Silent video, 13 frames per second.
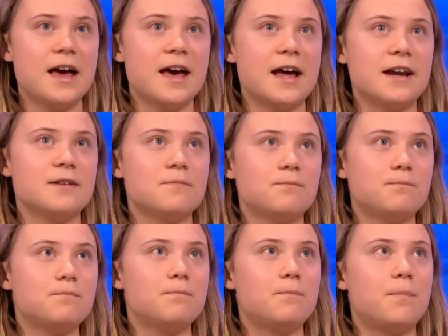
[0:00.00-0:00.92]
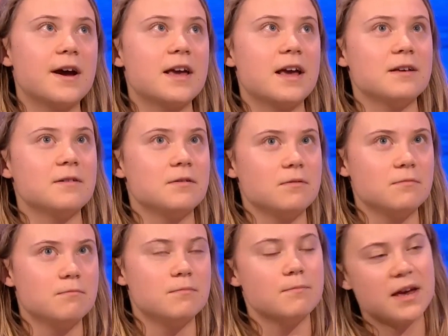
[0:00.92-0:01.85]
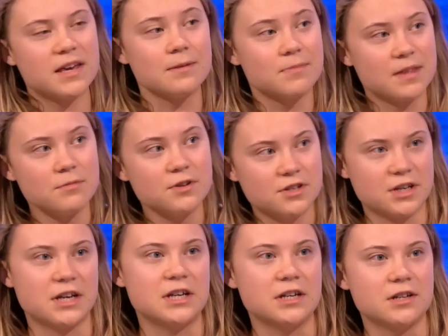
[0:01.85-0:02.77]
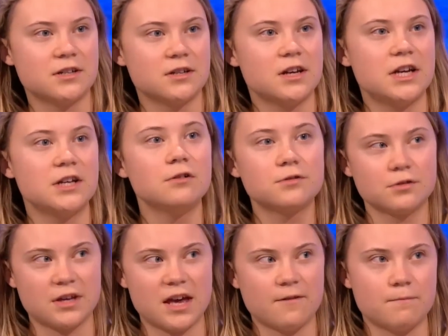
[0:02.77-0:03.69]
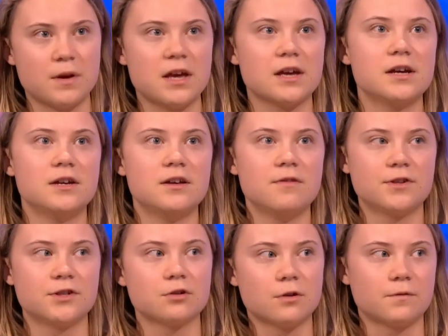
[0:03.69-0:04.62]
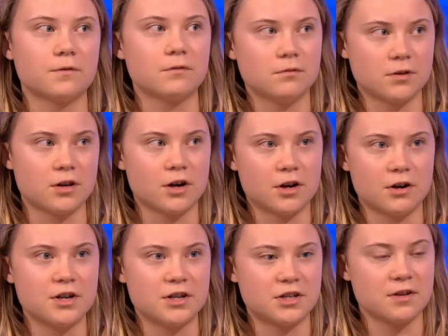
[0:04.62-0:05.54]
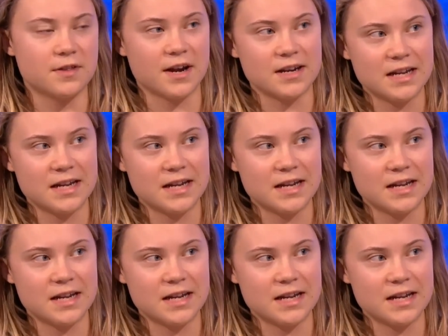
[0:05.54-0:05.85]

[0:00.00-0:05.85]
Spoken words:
And by making them change, it also gave me the sort of courage that I